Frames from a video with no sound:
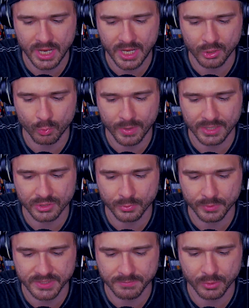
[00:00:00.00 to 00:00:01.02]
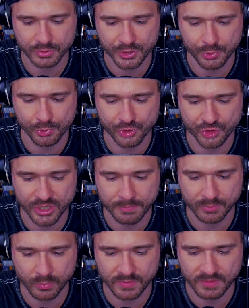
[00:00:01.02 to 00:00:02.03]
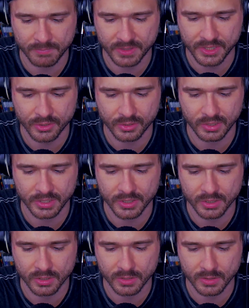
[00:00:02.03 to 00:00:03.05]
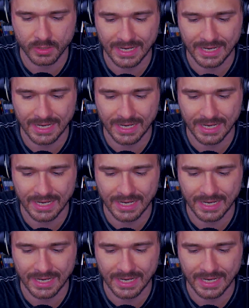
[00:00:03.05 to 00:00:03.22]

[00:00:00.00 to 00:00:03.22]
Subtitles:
and Gran Turismo 2 shipped with the peculiar